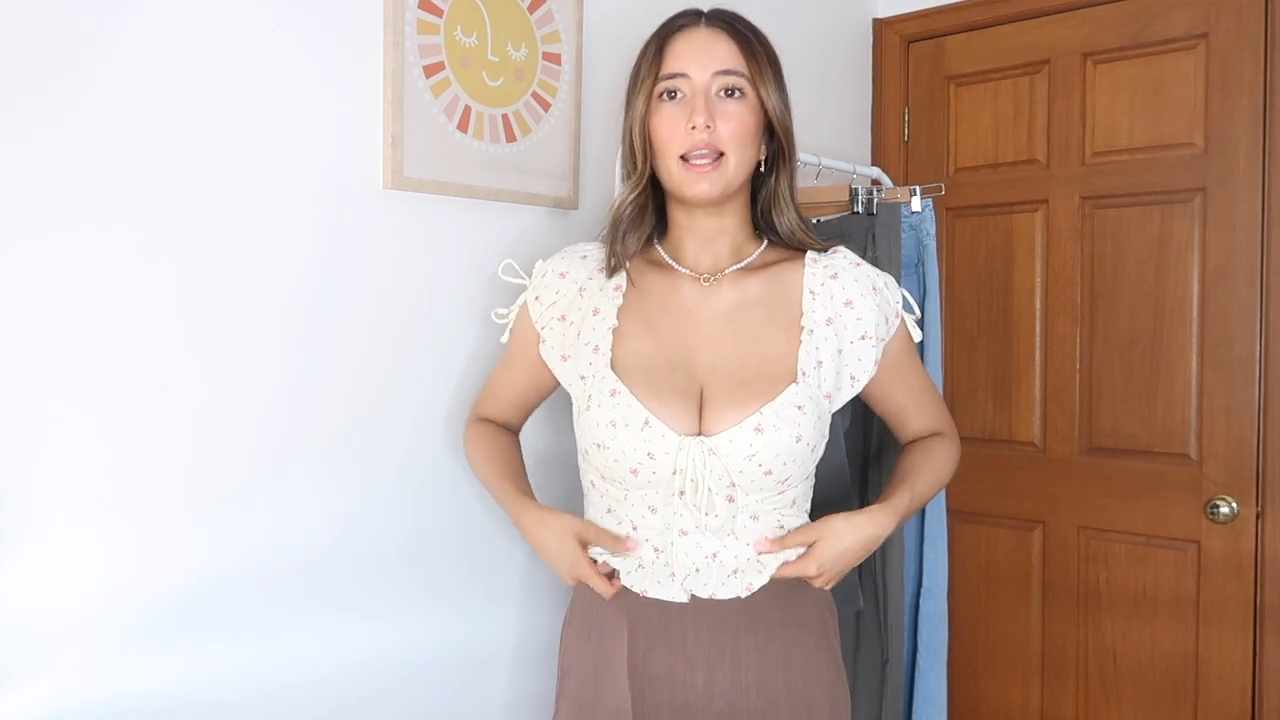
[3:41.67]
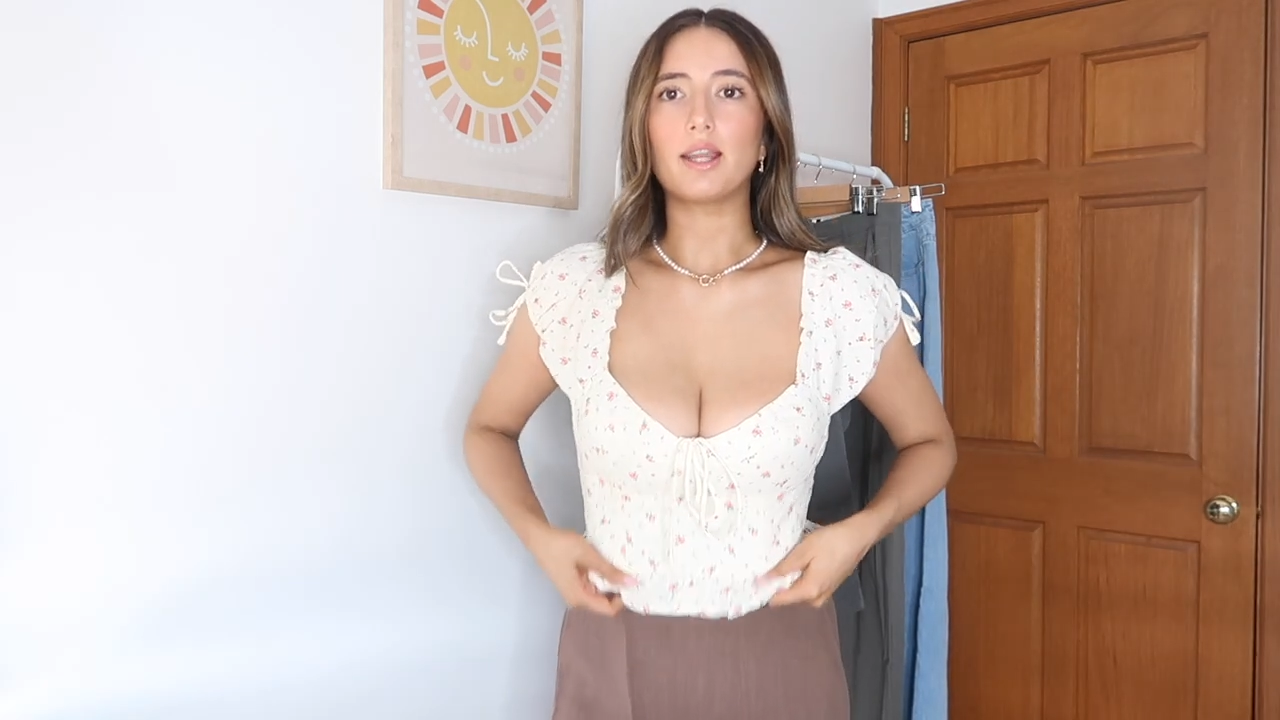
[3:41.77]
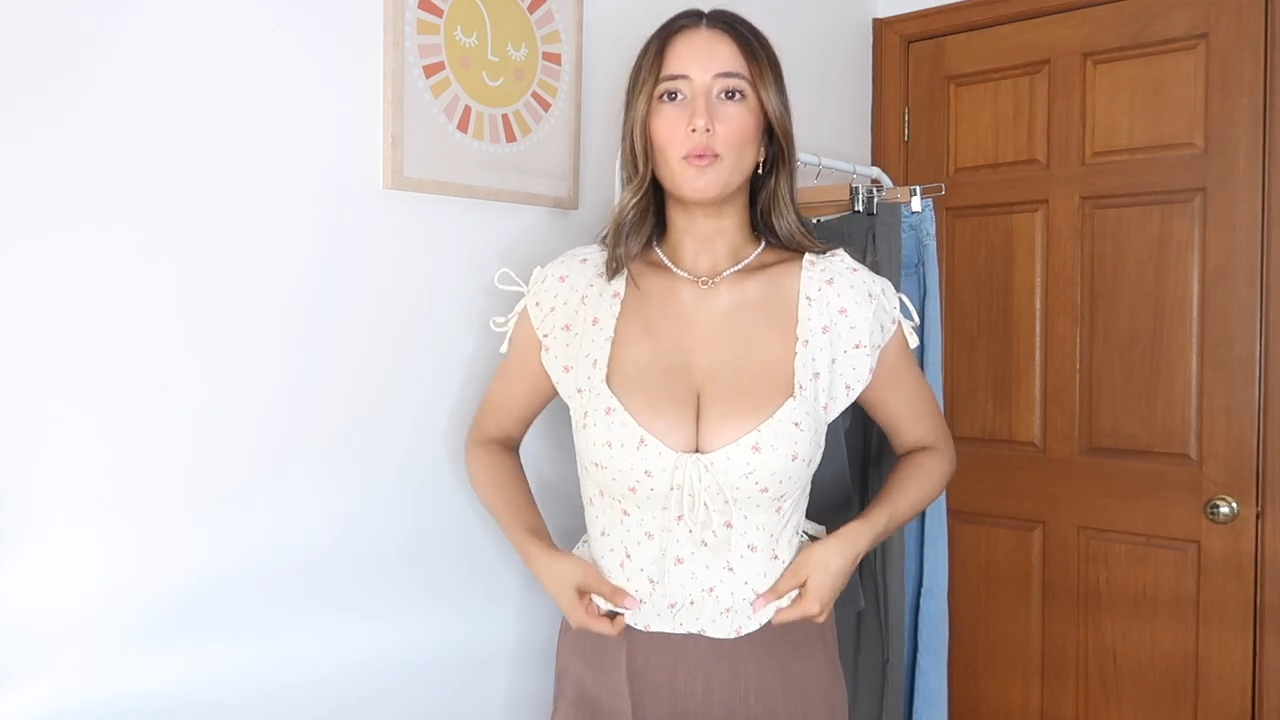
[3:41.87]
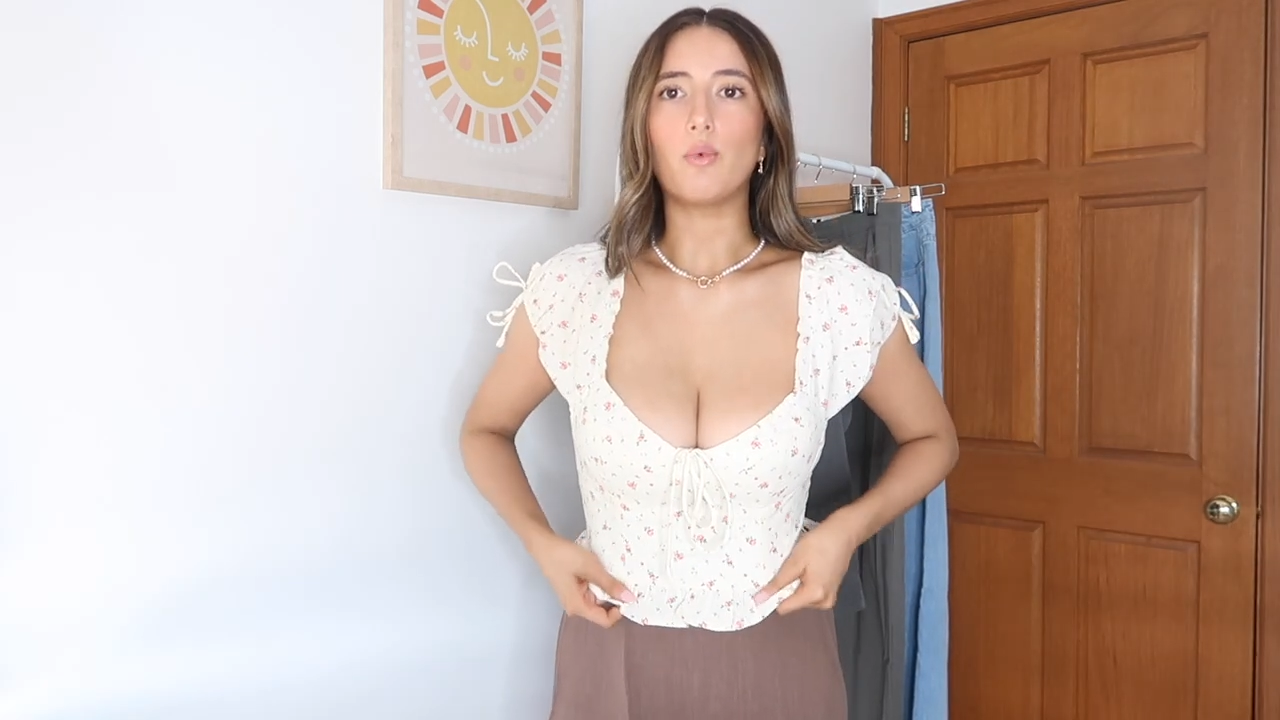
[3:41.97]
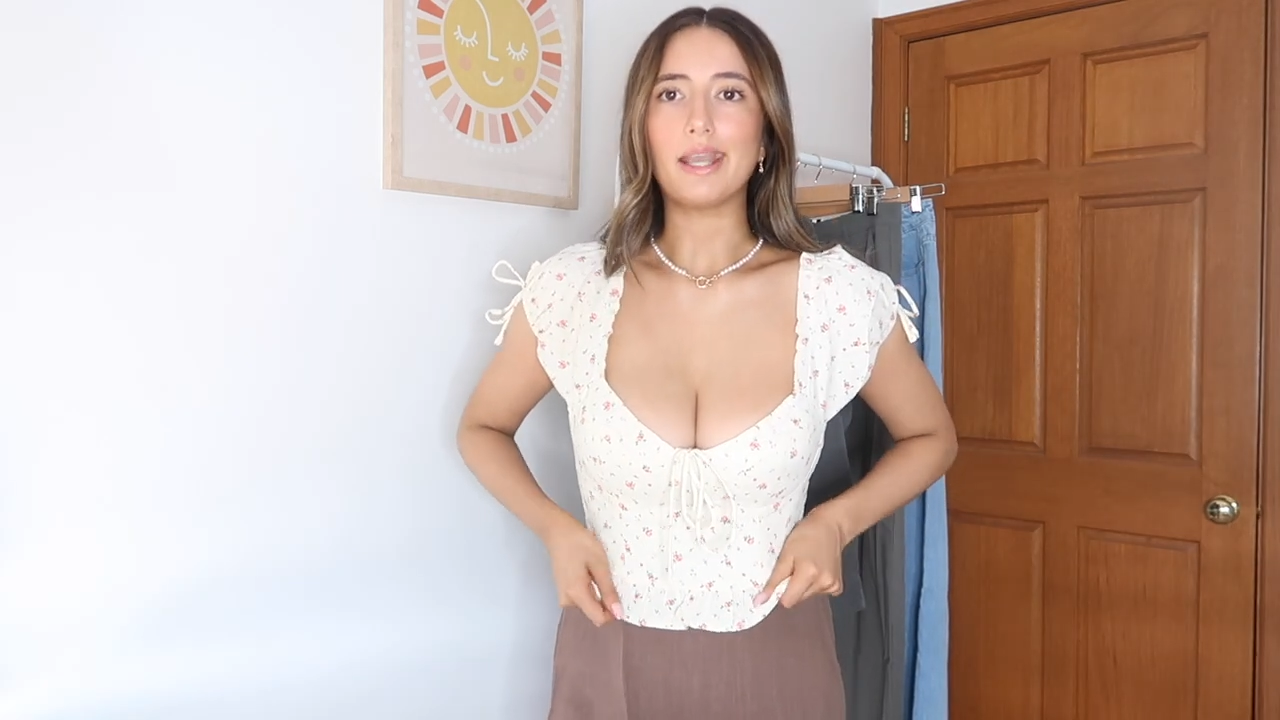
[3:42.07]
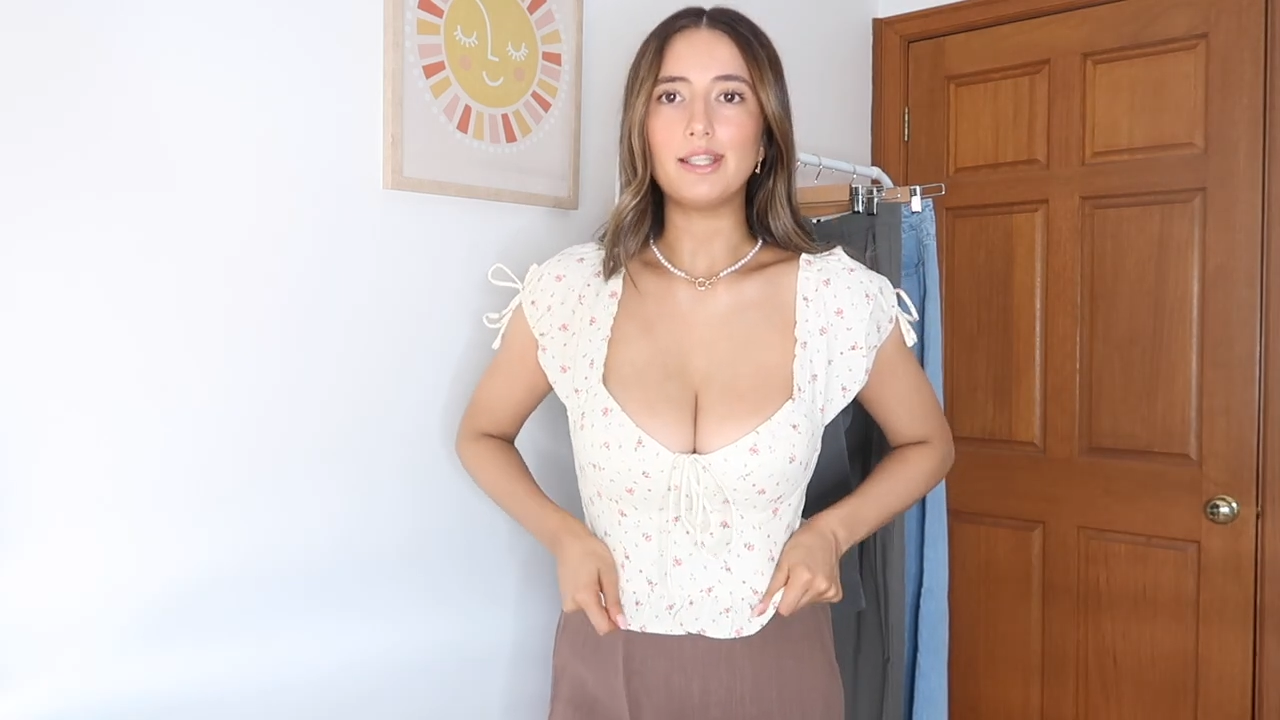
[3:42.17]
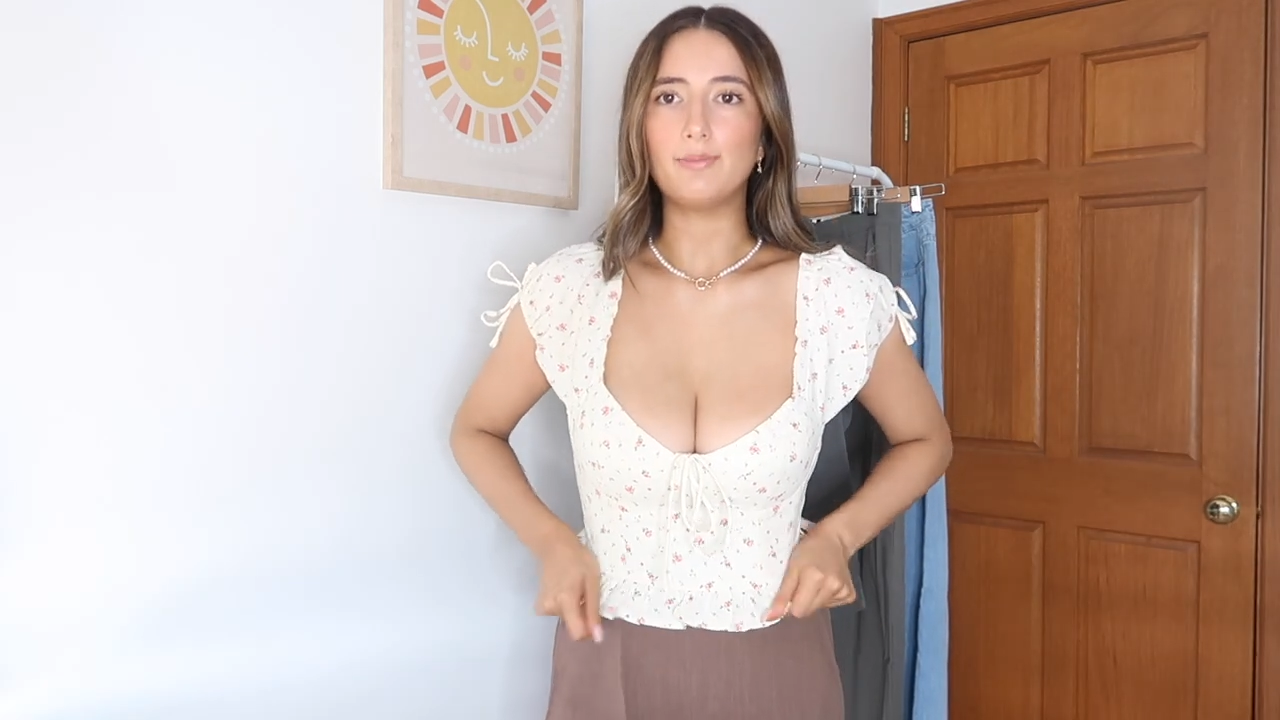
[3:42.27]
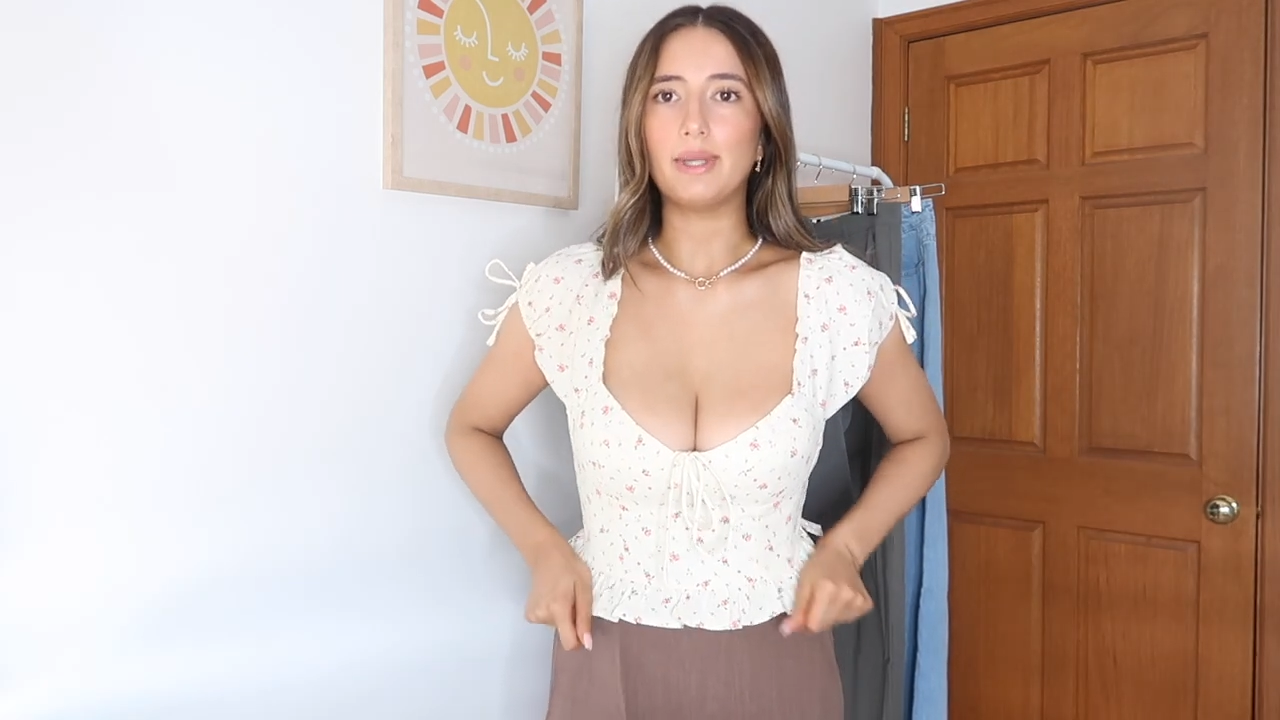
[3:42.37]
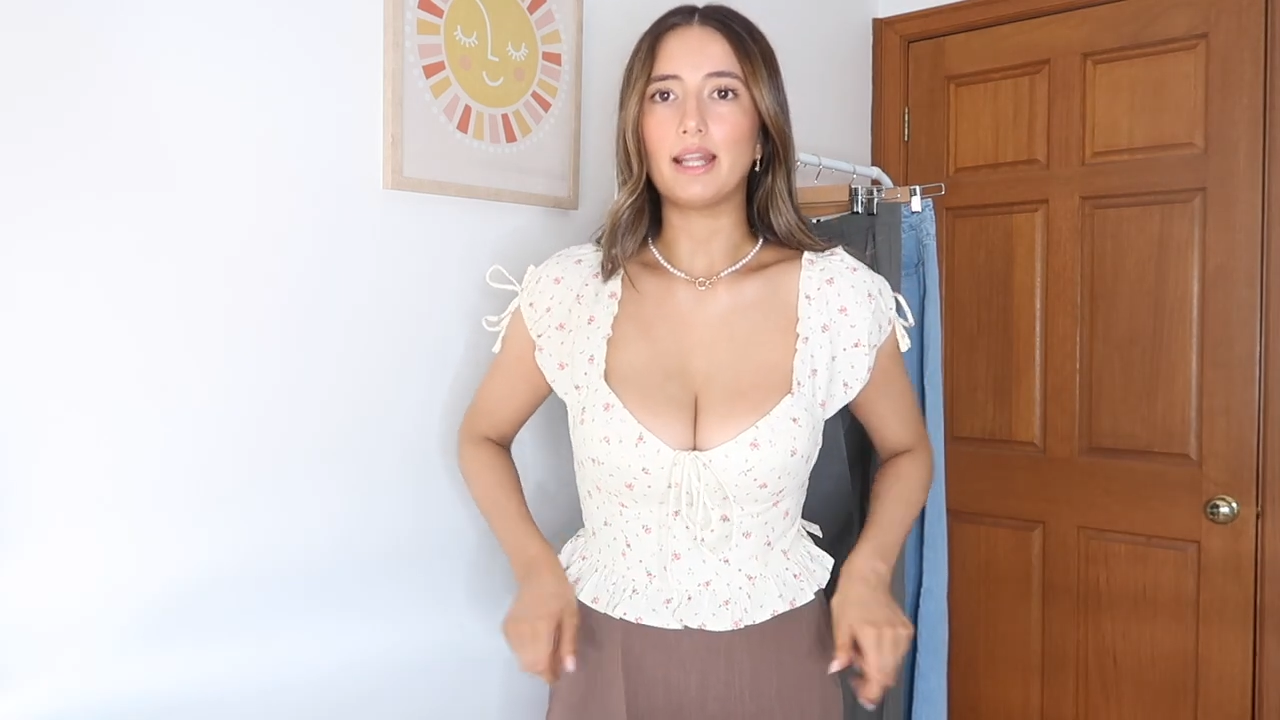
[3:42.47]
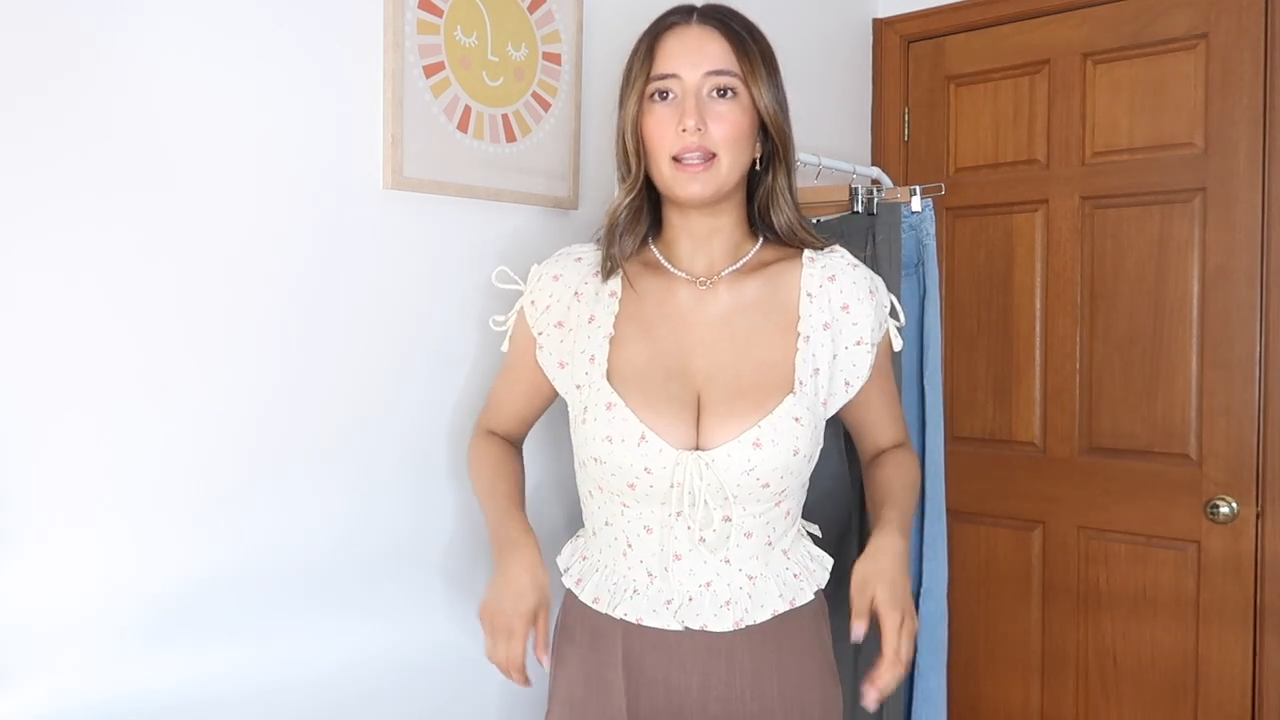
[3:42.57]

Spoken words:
like waist bit,